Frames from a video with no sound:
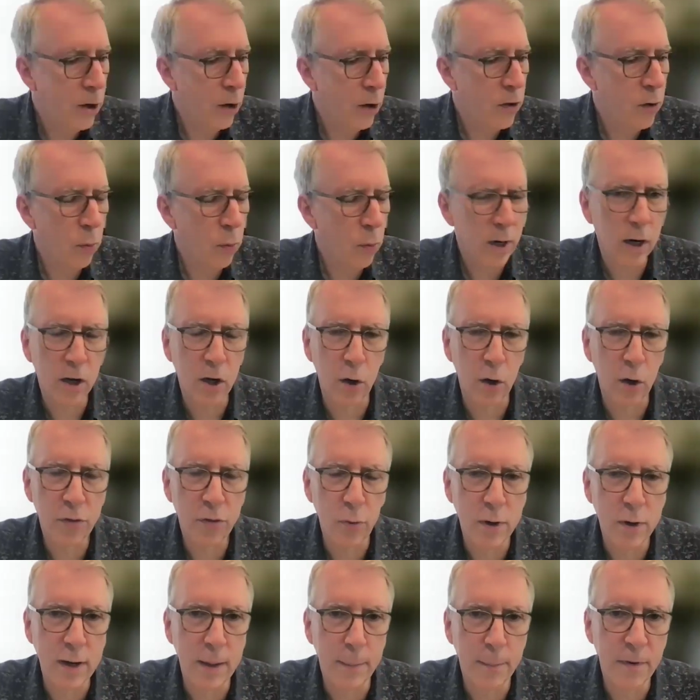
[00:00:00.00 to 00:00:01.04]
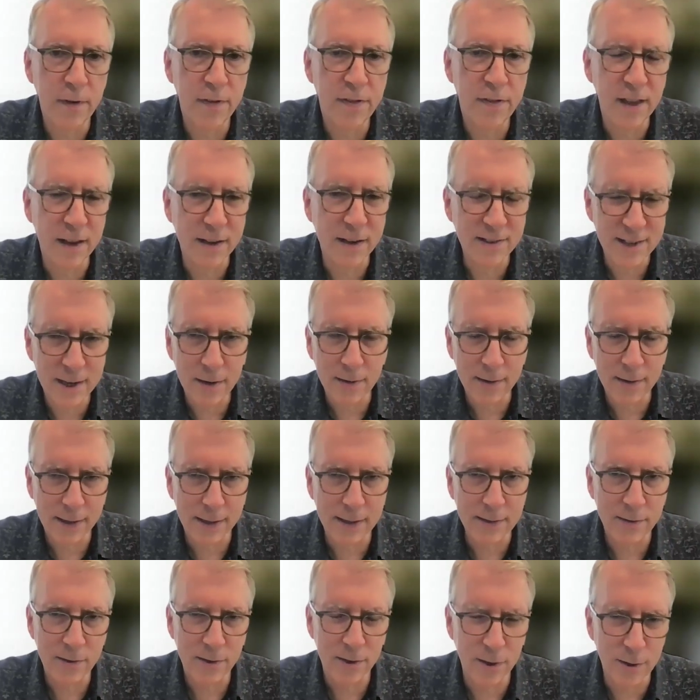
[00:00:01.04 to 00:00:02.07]
know that we're going to go through a number of things here to
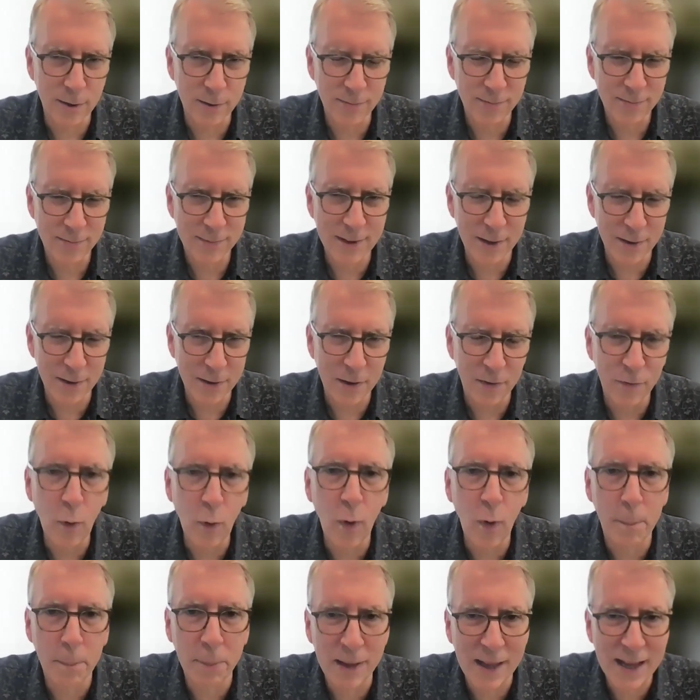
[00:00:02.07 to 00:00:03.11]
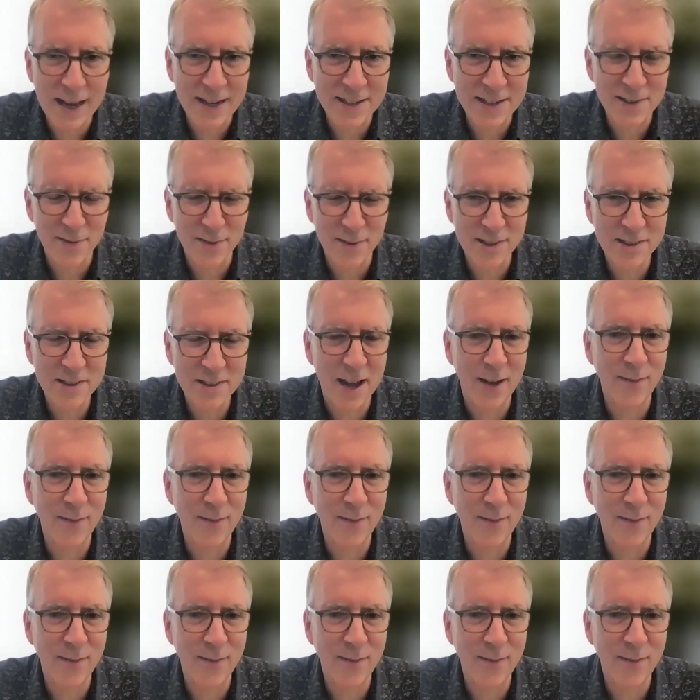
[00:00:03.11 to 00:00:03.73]
get to your the, the four planks of this